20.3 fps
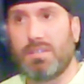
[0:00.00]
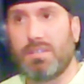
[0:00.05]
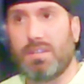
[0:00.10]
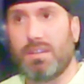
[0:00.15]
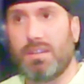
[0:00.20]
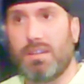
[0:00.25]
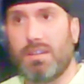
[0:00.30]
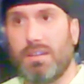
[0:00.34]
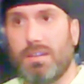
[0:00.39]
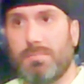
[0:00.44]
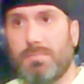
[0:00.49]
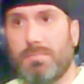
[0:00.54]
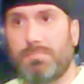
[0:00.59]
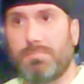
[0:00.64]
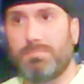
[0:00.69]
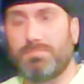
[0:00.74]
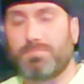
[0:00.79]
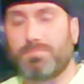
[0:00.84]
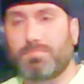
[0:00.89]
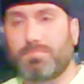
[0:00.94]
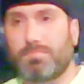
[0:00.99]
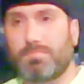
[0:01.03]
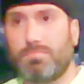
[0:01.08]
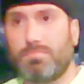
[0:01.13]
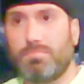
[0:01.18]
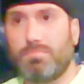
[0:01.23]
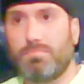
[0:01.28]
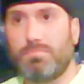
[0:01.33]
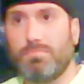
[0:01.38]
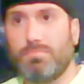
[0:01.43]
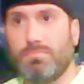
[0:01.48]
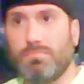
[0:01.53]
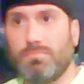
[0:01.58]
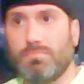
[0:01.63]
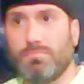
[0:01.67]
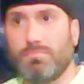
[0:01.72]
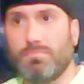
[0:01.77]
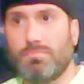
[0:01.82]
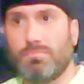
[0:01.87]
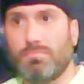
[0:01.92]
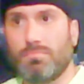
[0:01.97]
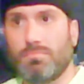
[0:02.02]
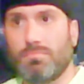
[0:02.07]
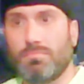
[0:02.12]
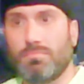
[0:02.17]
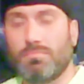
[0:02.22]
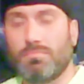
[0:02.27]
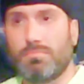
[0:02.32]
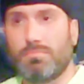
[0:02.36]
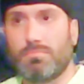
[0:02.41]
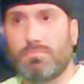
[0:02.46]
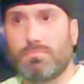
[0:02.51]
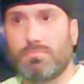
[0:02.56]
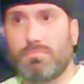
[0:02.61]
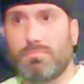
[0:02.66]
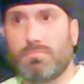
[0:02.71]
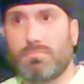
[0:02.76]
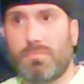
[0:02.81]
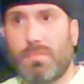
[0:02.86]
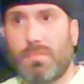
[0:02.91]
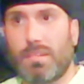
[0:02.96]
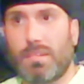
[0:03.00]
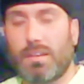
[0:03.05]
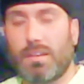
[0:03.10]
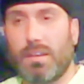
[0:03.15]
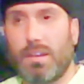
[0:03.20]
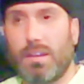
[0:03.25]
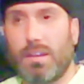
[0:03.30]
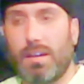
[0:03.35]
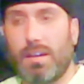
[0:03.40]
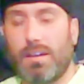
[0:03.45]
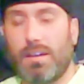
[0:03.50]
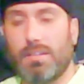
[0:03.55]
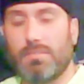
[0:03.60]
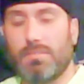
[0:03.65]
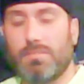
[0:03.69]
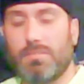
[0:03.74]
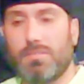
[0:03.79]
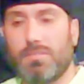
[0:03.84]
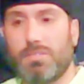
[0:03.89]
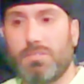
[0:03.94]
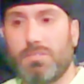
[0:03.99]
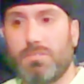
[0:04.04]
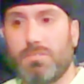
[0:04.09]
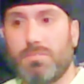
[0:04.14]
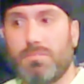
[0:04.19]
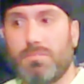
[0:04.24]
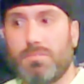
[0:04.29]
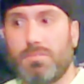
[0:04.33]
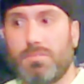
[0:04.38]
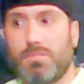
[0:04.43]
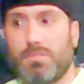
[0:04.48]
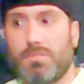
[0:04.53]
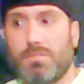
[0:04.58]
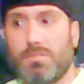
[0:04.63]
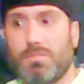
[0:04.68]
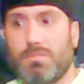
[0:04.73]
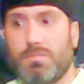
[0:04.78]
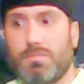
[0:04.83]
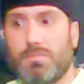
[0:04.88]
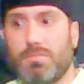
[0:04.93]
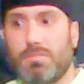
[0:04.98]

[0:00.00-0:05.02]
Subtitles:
No one is speaking in this clip.